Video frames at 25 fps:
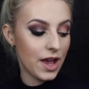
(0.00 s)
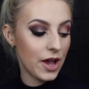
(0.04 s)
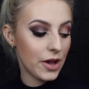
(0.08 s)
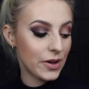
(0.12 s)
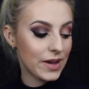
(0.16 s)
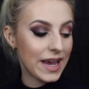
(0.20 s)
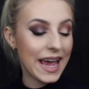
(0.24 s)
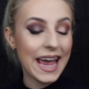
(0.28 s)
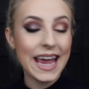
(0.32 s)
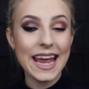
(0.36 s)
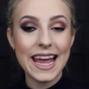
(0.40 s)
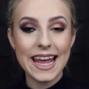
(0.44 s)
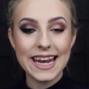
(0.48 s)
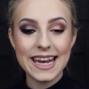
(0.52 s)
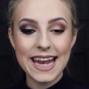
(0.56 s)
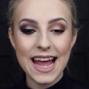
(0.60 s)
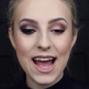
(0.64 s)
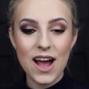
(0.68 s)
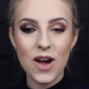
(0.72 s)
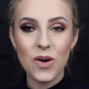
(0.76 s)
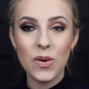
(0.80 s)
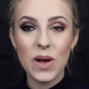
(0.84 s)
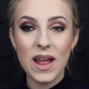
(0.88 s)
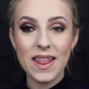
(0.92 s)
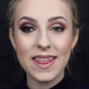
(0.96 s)
Okay, and
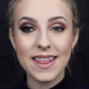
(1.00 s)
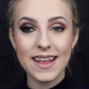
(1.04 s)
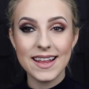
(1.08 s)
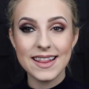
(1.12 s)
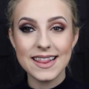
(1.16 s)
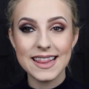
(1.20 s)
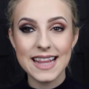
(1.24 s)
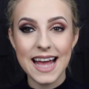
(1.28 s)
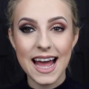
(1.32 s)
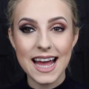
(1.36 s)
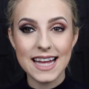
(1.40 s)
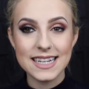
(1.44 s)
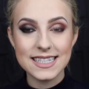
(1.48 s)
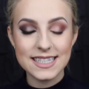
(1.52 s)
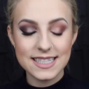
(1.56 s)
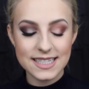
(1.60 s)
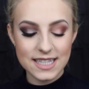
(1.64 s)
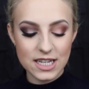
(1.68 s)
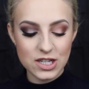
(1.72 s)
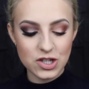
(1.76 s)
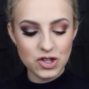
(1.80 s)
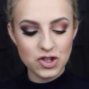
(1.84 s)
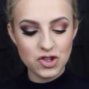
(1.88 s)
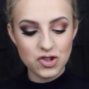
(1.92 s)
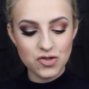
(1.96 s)
now that that's
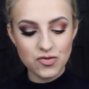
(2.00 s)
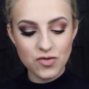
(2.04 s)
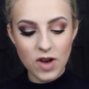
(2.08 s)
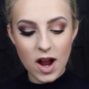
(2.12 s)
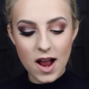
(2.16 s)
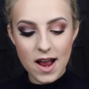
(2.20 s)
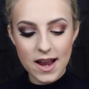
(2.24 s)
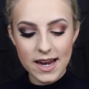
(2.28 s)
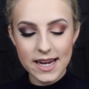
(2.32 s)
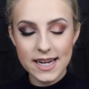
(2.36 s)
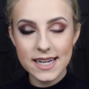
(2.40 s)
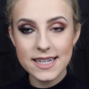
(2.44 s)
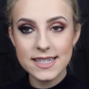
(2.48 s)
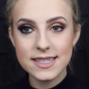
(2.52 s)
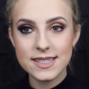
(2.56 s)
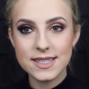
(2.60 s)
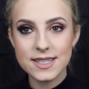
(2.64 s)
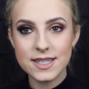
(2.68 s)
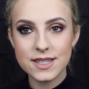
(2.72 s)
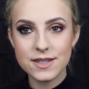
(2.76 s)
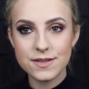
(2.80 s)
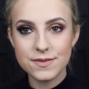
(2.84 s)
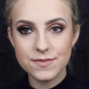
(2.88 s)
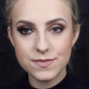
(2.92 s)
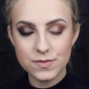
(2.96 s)
dried,
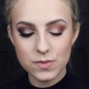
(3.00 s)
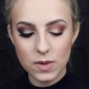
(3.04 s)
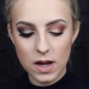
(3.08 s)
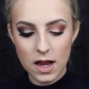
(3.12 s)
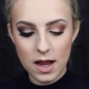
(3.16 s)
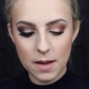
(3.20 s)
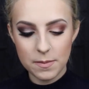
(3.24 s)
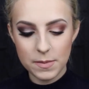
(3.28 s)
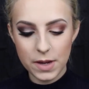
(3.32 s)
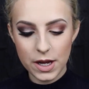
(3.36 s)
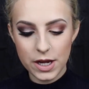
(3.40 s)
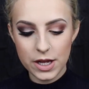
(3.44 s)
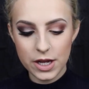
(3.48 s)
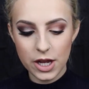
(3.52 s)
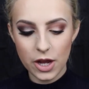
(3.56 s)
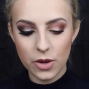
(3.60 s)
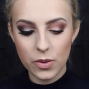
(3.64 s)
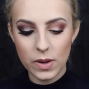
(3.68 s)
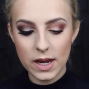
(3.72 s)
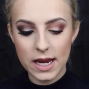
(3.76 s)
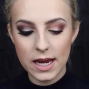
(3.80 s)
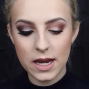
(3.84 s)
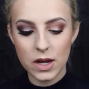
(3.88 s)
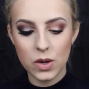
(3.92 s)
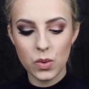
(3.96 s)
I'm going to go
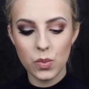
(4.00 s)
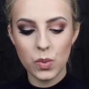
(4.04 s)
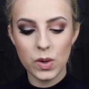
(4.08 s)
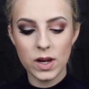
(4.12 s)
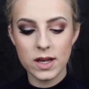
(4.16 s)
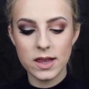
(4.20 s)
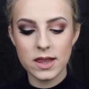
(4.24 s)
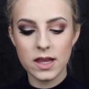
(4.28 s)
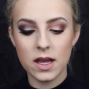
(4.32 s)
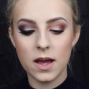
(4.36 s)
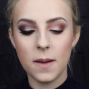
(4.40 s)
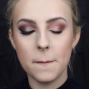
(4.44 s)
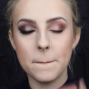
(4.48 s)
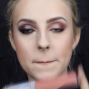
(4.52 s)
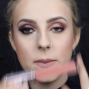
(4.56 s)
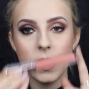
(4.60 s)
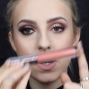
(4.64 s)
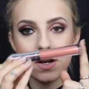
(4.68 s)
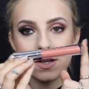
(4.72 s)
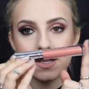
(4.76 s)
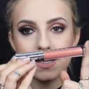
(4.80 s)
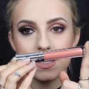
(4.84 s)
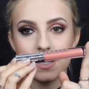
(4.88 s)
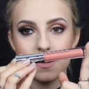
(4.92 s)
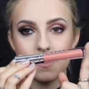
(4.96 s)
in with the
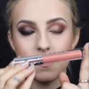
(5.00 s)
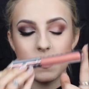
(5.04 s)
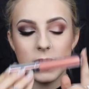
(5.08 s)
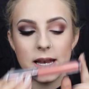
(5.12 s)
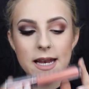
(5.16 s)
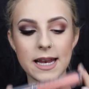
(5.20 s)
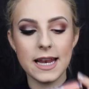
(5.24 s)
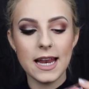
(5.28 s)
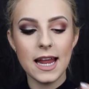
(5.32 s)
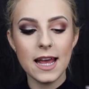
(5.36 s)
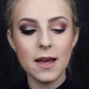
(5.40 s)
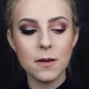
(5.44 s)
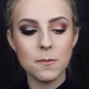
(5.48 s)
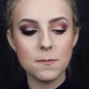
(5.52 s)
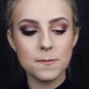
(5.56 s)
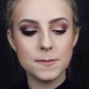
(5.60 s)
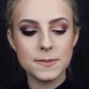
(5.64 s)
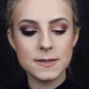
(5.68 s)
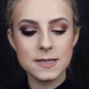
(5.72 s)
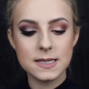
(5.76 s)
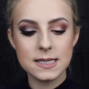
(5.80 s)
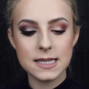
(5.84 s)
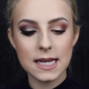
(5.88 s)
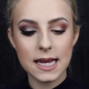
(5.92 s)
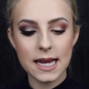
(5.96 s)
Buxom
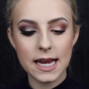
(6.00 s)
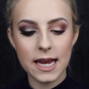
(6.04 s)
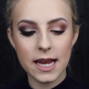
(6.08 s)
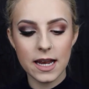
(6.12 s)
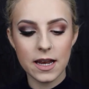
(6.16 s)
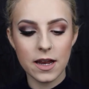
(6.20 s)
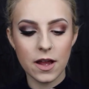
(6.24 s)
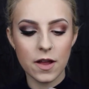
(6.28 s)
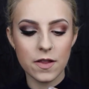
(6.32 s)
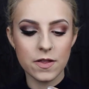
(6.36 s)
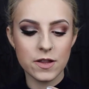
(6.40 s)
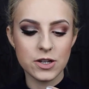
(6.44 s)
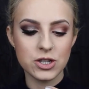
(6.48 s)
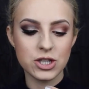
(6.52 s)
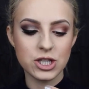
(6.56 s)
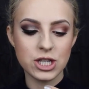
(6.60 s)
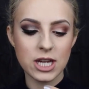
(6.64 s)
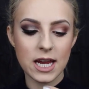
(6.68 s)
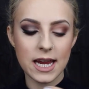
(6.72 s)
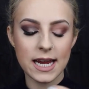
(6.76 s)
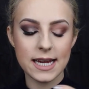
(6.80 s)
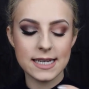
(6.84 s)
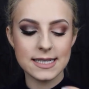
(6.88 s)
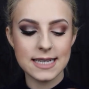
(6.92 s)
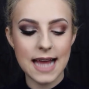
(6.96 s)
lips in the
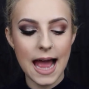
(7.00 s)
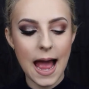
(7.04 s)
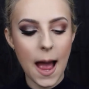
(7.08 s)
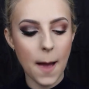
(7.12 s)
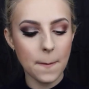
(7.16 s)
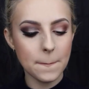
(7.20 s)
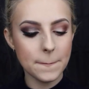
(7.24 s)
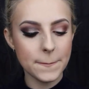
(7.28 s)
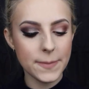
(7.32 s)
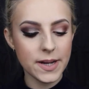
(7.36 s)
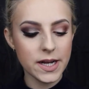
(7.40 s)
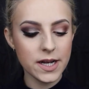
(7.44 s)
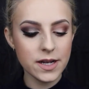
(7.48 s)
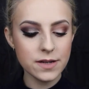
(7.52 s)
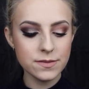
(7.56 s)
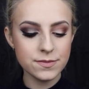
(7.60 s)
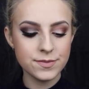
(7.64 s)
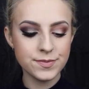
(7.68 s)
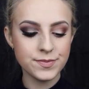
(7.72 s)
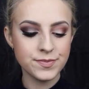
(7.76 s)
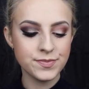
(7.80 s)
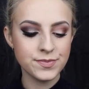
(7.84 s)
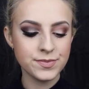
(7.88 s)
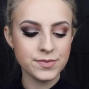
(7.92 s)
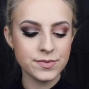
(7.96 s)
shade Amber.
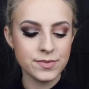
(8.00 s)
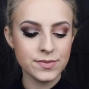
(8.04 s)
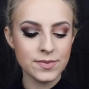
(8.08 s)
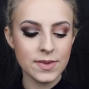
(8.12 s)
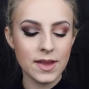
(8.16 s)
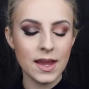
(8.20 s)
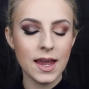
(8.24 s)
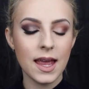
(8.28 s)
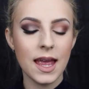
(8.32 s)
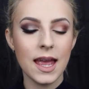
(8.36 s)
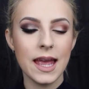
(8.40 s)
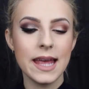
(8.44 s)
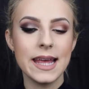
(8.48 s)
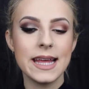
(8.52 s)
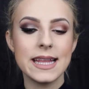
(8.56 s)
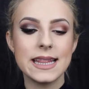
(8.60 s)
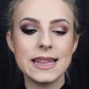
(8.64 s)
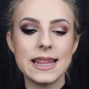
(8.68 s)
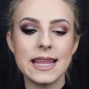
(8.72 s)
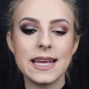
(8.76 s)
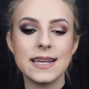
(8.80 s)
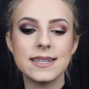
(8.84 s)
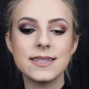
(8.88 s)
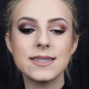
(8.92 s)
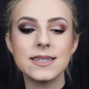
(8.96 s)

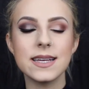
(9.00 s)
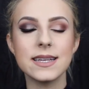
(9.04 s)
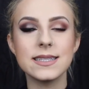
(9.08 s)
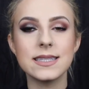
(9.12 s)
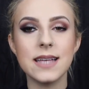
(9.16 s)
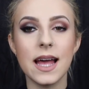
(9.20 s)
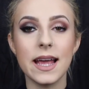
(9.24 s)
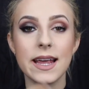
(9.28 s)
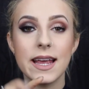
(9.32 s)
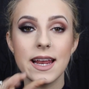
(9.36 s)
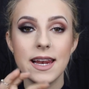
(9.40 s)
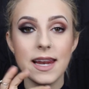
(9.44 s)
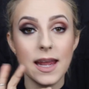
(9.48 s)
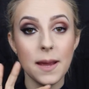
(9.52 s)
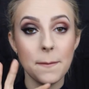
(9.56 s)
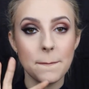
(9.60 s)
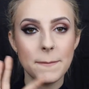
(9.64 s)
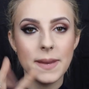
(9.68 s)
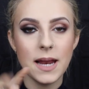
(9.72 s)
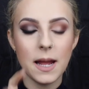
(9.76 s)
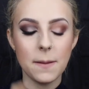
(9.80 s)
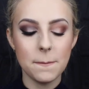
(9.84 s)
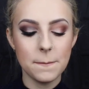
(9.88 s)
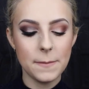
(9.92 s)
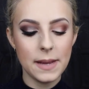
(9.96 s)
This is like a lip
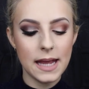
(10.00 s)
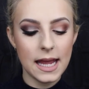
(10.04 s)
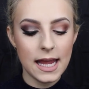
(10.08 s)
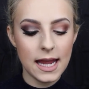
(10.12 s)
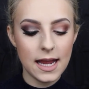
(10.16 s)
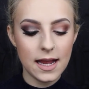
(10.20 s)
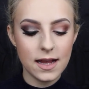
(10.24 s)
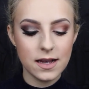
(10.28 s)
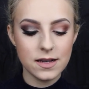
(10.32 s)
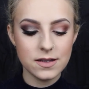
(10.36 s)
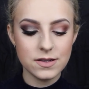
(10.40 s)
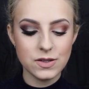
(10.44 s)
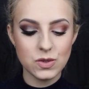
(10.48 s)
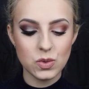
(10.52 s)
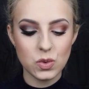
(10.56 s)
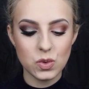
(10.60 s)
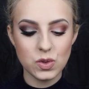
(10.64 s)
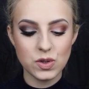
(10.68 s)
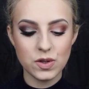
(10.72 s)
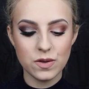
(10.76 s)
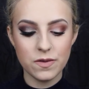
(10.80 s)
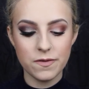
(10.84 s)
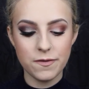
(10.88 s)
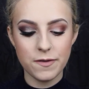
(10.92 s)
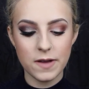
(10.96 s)
plumping
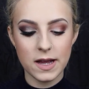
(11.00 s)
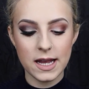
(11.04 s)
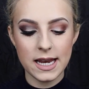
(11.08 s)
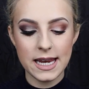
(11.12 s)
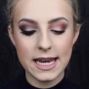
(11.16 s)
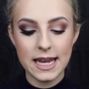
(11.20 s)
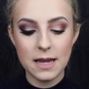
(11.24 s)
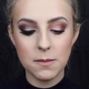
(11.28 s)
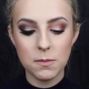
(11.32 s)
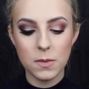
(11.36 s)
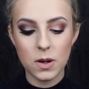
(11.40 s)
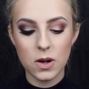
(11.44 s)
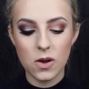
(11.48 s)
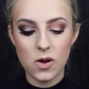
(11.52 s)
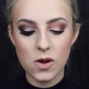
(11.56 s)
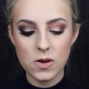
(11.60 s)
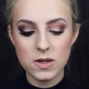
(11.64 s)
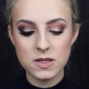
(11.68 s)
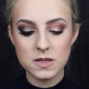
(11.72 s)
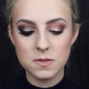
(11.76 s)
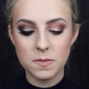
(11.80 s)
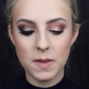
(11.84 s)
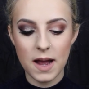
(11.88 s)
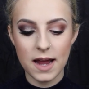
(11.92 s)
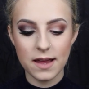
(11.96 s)
sort of lip
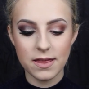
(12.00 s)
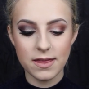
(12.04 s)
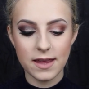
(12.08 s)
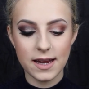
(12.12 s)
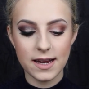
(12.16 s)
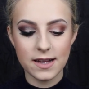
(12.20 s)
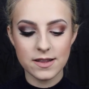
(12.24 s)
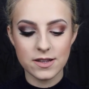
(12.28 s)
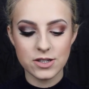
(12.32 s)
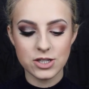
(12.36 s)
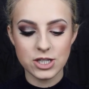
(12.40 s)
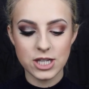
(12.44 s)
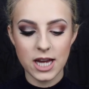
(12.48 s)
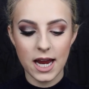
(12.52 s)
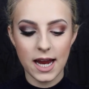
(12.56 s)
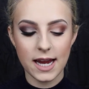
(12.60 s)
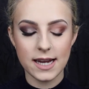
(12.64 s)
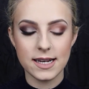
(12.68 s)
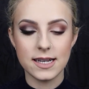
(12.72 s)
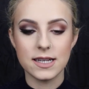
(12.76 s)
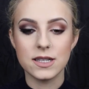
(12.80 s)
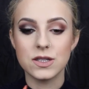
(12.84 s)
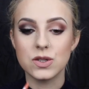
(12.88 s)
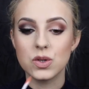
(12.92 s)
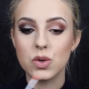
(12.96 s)
gloss, but I think the
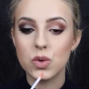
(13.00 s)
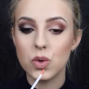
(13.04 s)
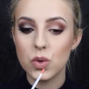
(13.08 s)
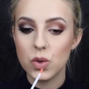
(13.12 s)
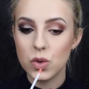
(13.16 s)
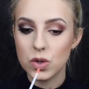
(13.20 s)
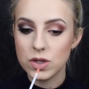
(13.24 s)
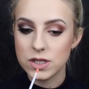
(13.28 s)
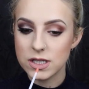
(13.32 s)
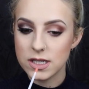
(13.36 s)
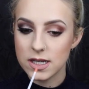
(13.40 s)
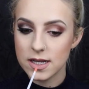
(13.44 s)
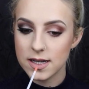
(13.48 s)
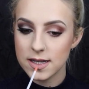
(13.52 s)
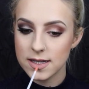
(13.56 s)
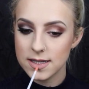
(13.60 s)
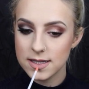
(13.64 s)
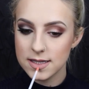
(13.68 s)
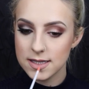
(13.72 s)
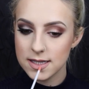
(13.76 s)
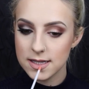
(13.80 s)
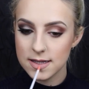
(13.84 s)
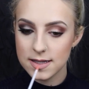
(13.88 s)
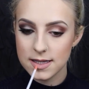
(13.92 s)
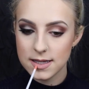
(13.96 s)
shade is
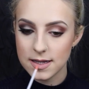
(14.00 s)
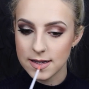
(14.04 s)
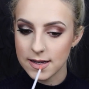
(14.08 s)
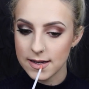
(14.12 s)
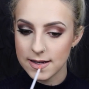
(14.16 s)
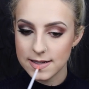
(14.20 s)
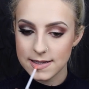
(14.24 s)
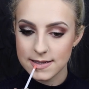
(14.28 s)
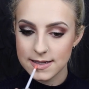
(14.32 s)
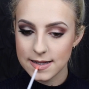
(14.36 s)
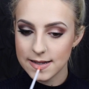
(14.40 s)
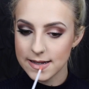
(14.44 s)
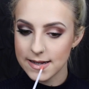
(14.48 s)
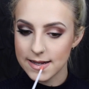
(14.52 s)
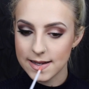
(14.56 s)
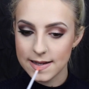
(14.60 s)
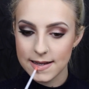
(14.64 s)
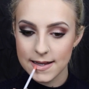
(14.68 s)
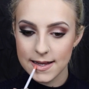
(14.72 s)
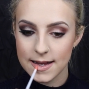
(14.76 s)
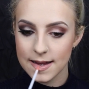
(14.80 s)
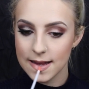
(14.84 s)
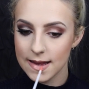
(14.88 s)
gorgeous. So I'm just going to...